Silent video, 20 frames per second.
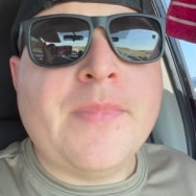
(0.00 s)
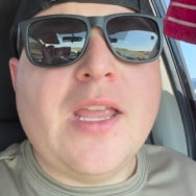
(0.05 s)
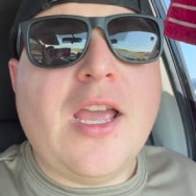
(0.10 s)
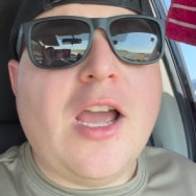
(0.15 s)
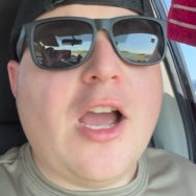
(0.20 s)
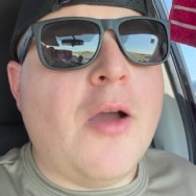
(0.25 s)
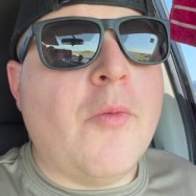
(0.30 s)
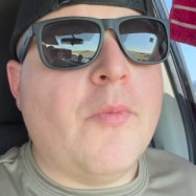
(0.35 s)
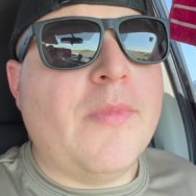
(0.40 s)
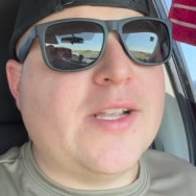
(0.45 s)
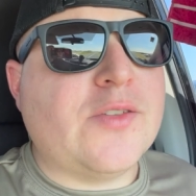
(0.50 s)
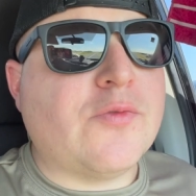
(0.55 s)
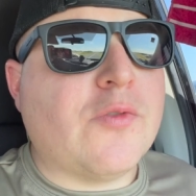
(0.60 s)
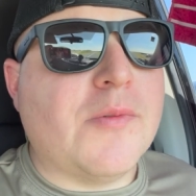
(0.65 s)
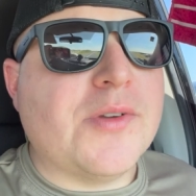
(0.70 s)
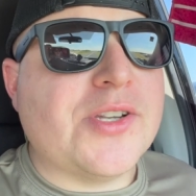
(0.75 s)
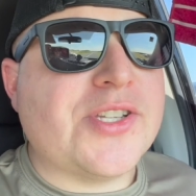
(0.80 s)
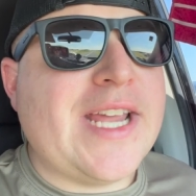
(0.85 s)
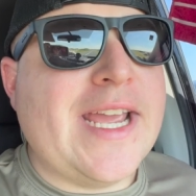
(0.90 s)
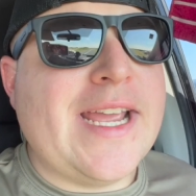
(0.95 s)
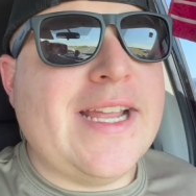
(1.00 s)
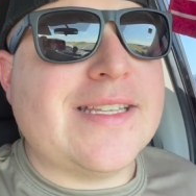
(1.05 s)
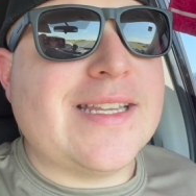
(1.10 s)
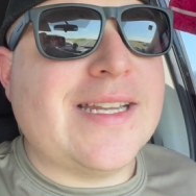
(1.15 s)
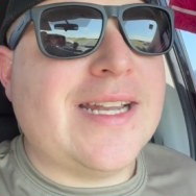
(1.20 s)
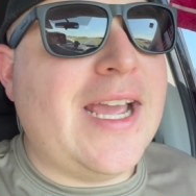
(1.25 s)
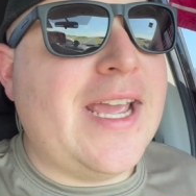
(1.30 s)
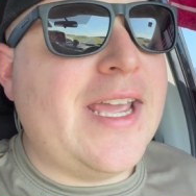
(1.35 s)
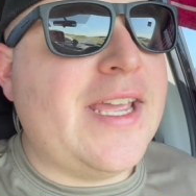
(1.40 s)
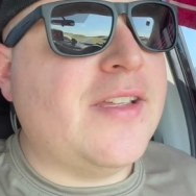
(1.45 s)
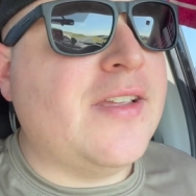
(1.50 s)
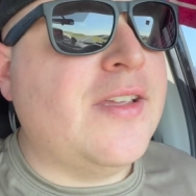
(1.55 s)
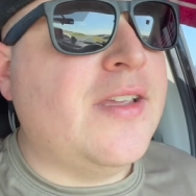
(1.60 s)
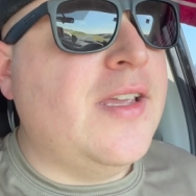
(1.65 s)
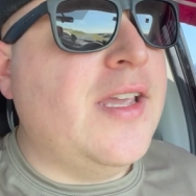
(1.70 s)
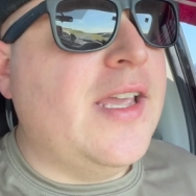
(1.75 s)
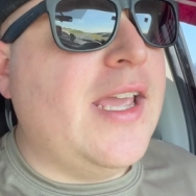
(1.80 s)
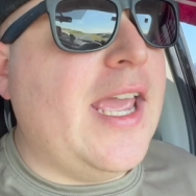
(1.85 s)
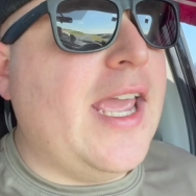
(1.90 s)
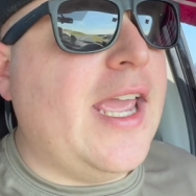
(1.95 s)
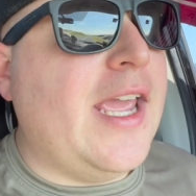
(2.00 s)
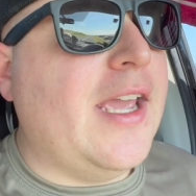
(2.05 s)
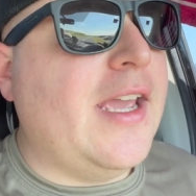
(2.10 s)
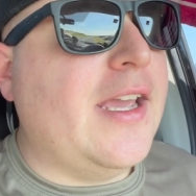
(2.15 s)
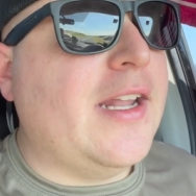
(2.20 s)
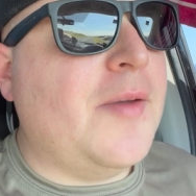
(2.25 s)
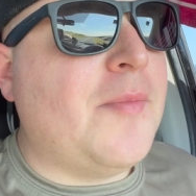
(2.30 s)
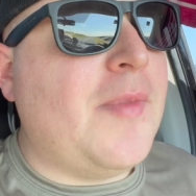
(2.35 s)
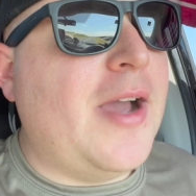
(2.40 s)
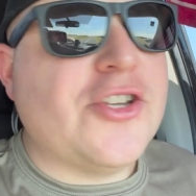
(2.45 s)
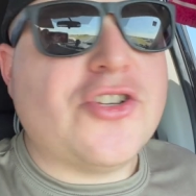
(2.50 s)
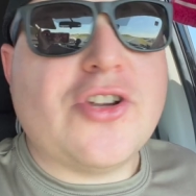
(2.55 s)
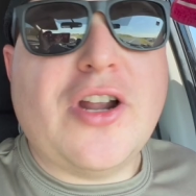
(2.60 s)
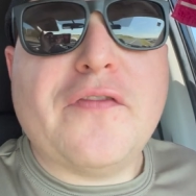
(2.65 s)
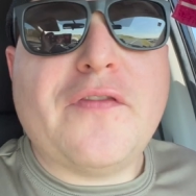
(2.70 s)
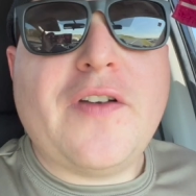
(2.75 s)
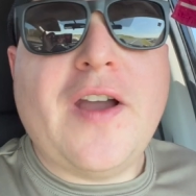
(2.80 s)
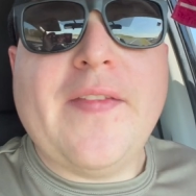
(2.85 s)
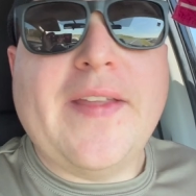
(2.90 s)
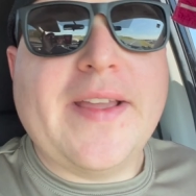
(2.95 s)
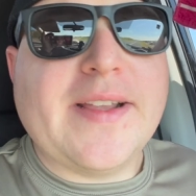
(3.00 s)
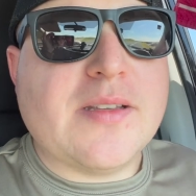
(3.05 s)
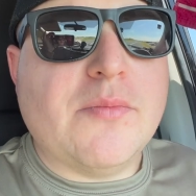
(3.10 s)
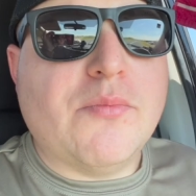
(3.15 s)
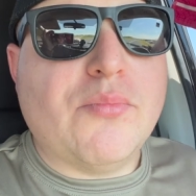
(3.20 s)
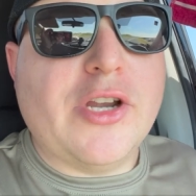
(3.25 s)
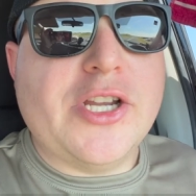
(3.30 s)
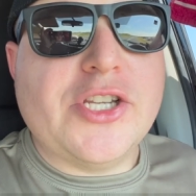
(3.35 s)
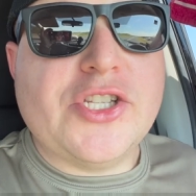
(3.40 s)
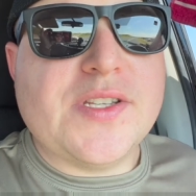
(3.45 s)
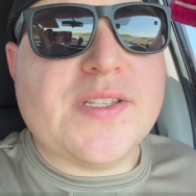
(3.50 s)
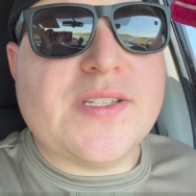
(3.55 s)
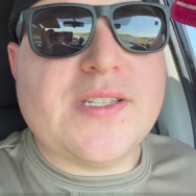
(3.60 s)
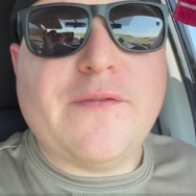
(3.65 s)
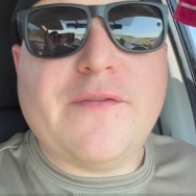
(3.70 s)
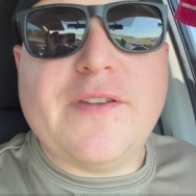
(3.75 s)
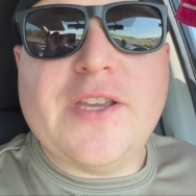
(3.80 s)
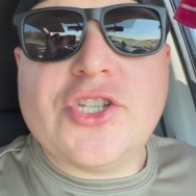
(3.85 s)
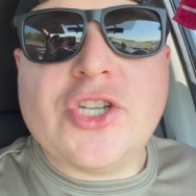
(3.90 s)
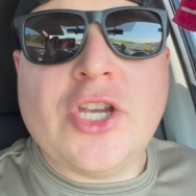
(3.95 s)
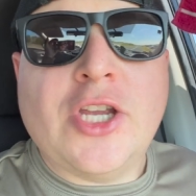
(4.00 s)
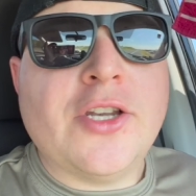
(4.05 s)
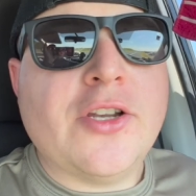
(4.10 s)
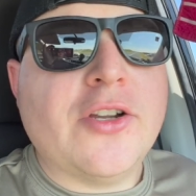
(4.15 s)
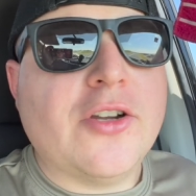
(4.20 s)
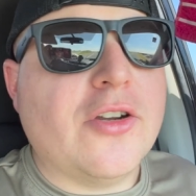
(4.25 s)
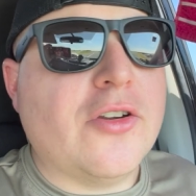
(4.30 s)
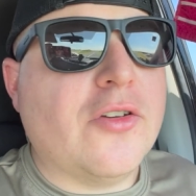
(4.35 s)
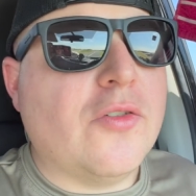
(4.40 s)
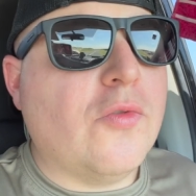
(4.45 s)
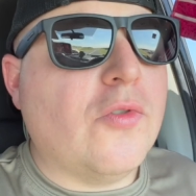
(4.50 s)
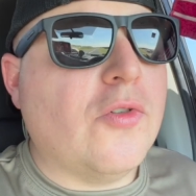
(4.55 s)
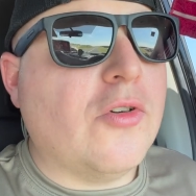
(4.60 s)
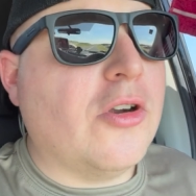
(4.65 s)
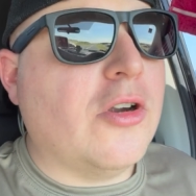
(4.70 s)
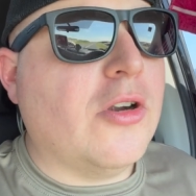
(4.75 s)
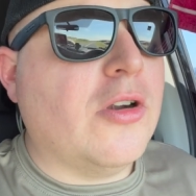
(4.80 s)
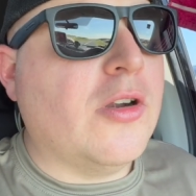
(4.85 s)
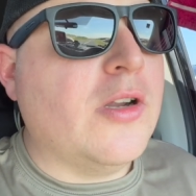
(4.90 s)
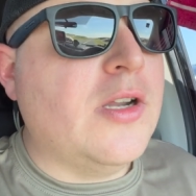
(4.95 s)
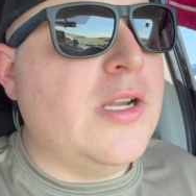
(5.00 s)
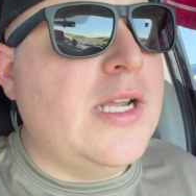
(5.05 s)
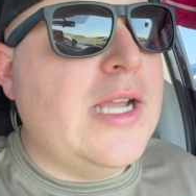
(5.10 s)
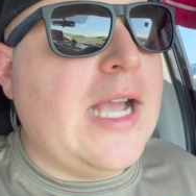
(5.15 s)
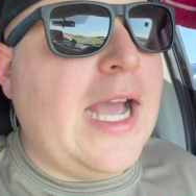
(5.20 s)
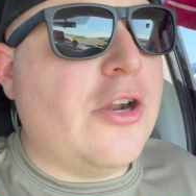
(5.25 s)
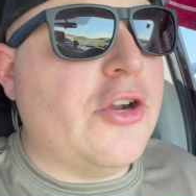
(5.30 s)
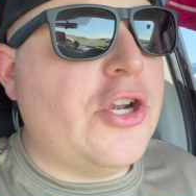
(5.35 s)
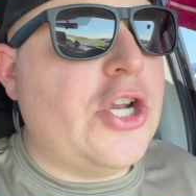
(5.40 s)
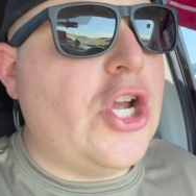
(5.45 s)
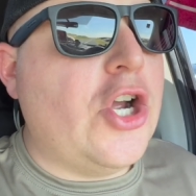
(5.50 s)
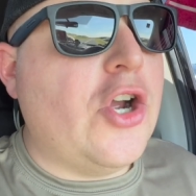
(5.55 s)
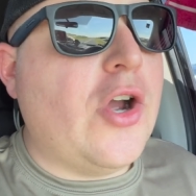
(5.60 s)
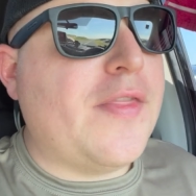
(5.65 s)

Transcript: Um, that's where we're staying tonight. And I might try to find like some bridges to fish under, or I don't know.